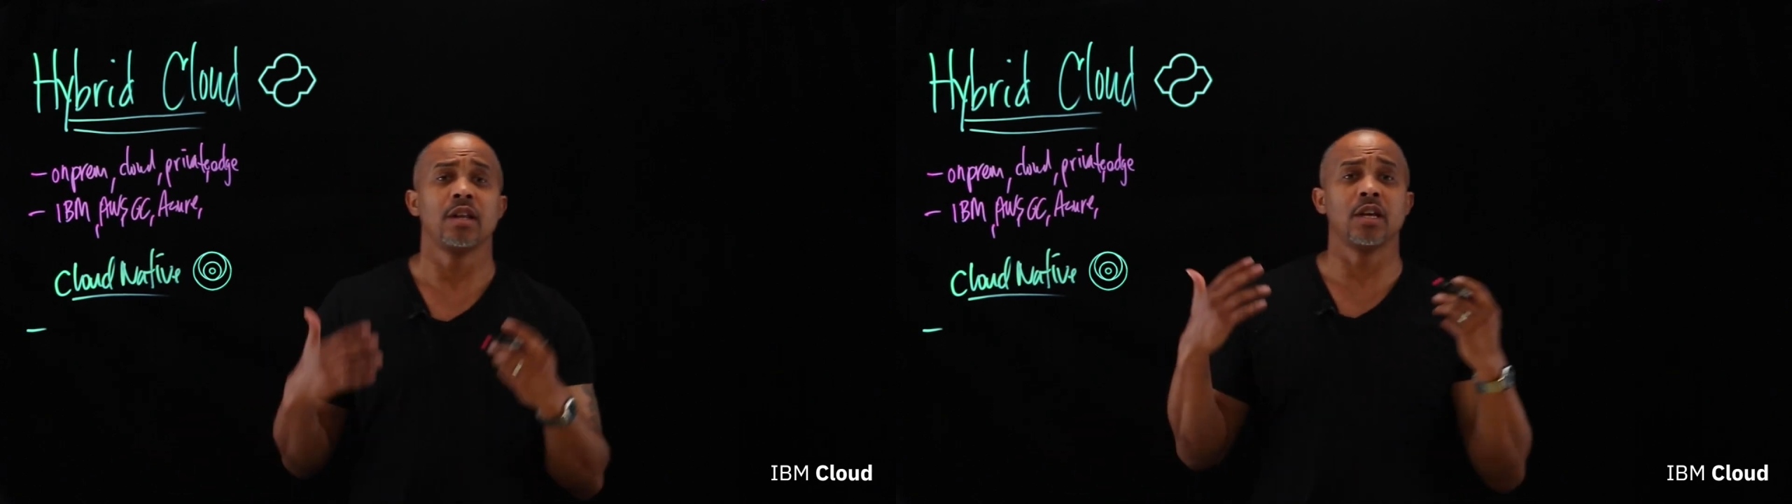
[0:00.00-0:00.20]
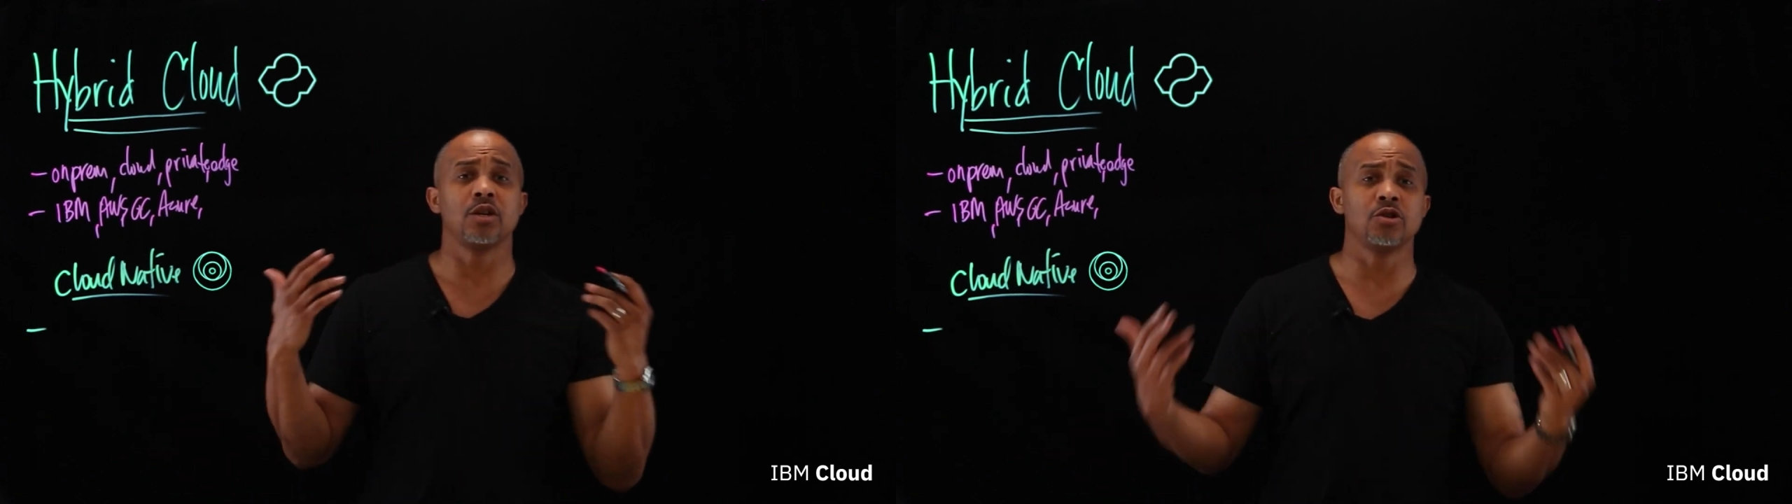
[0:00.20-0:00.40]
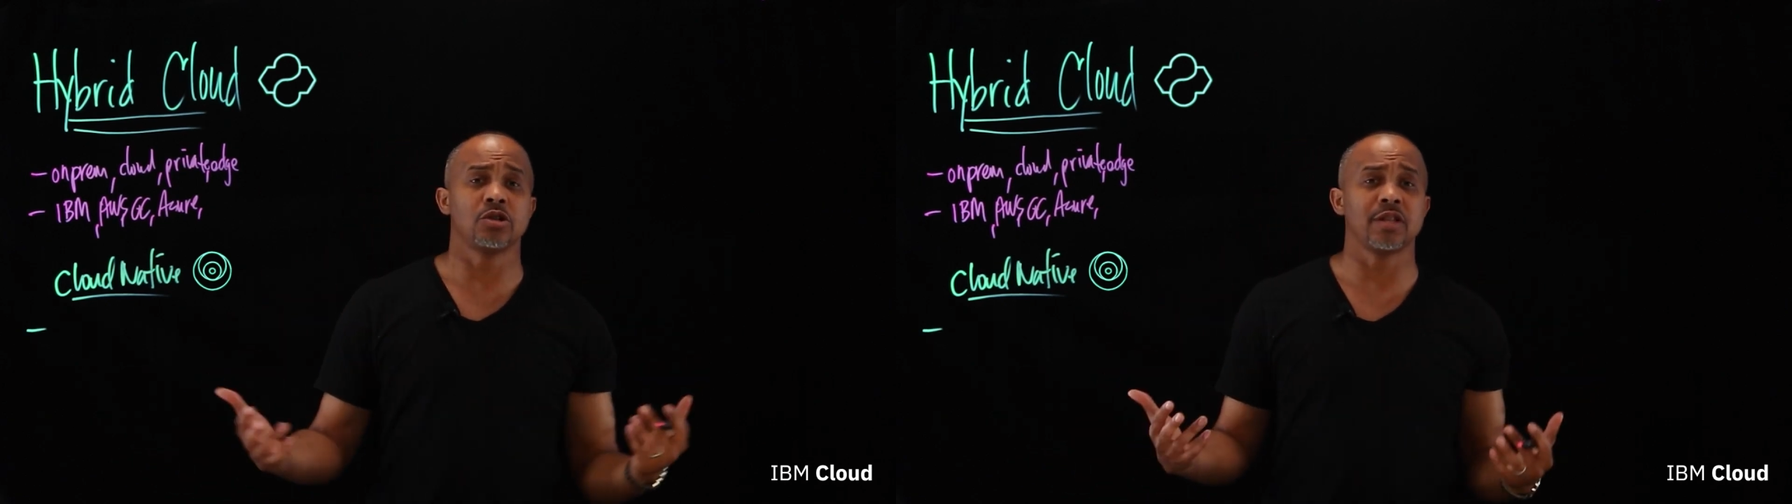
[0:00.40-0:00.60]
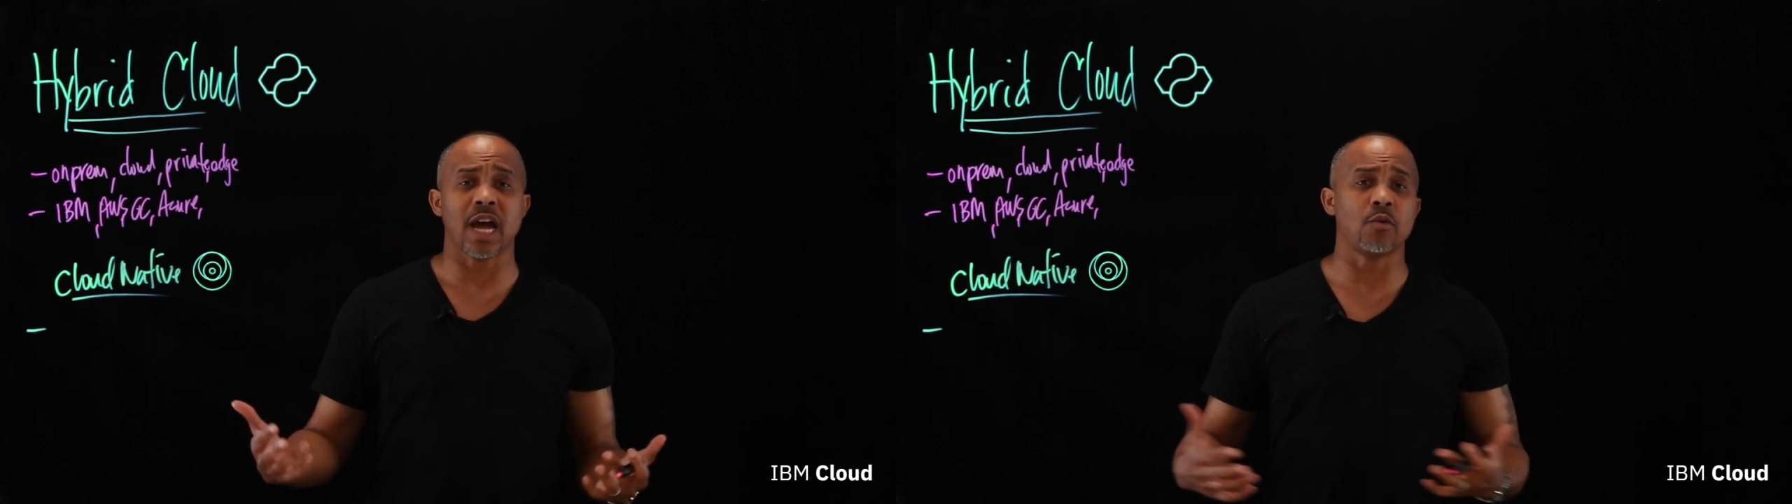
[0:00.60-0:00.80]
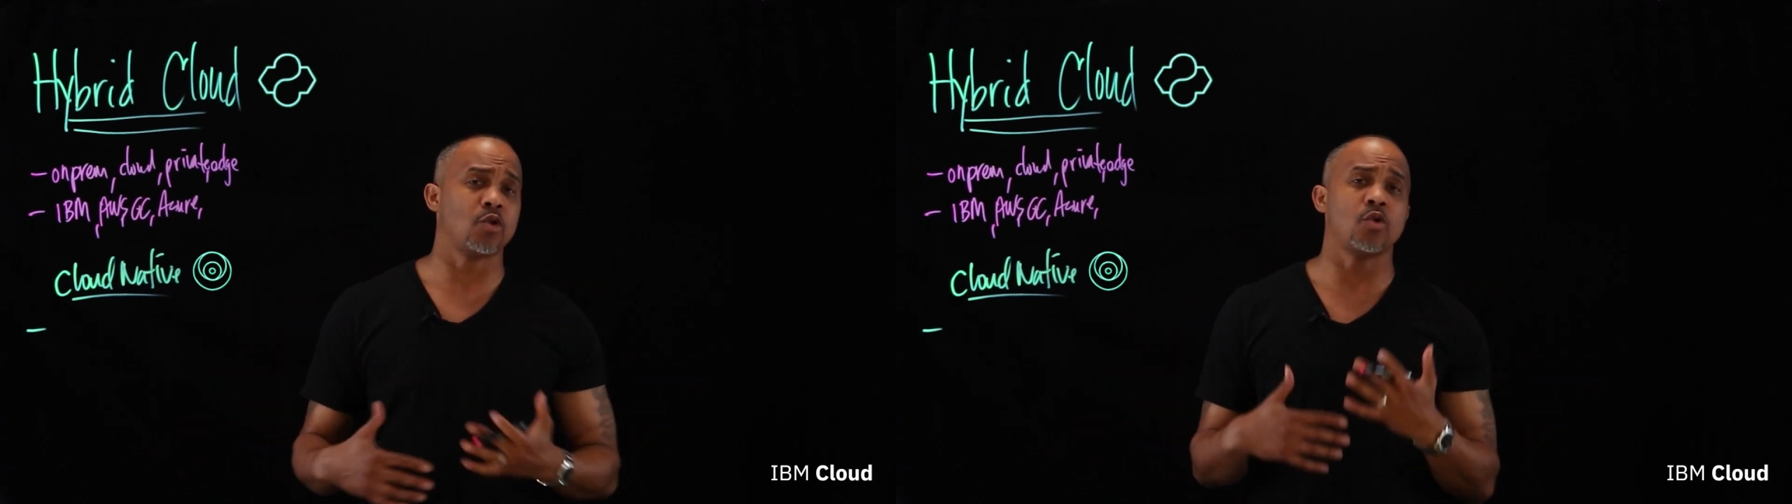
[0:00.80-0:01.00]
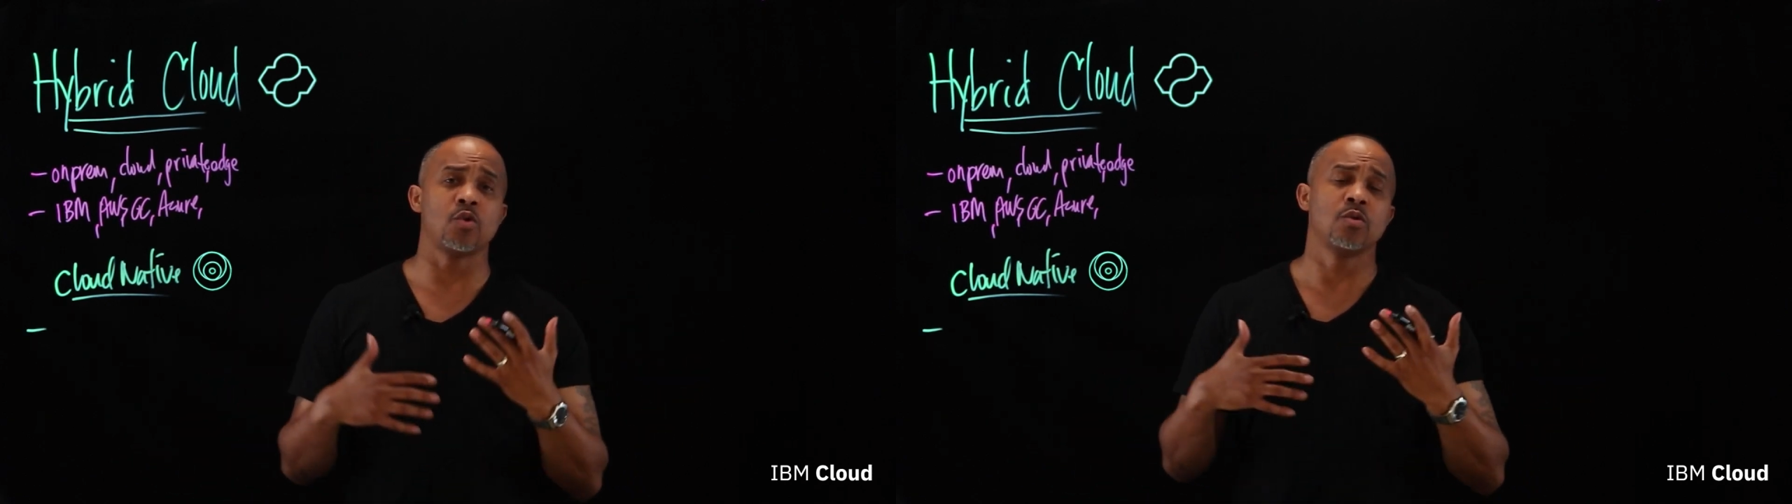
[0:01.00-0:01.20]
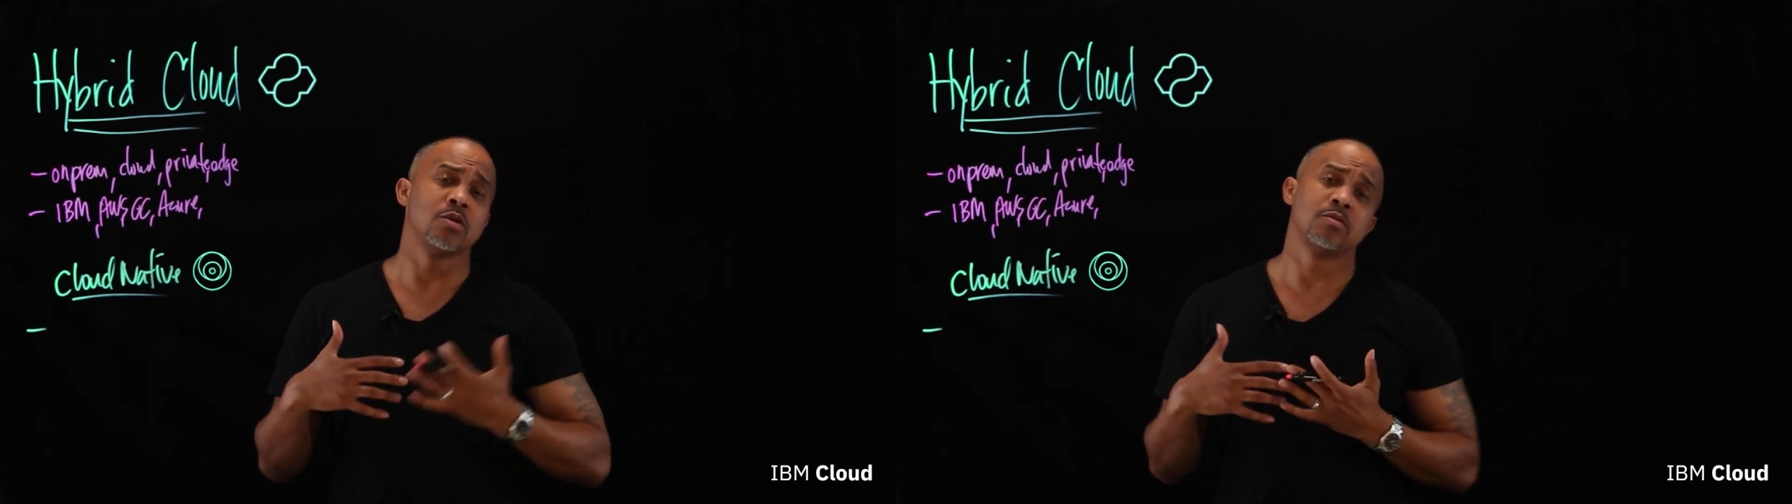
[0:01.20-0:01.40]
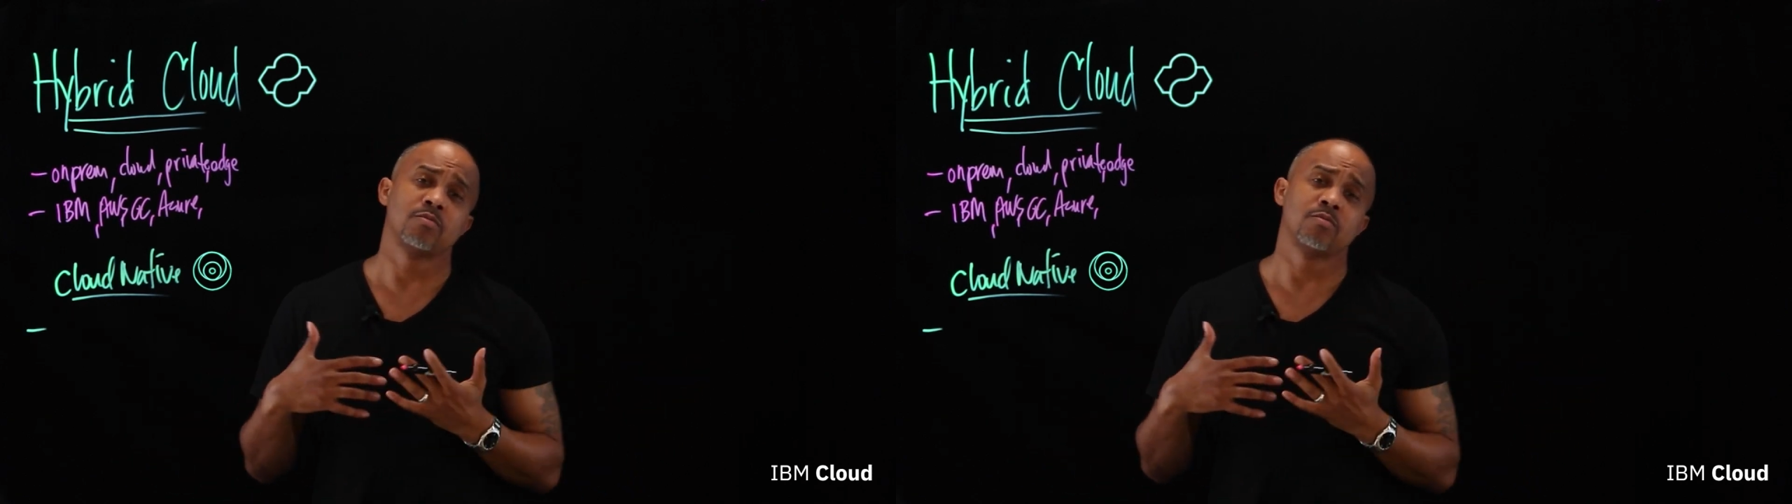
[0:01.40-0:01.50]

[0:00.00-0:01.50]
Now, usually that will,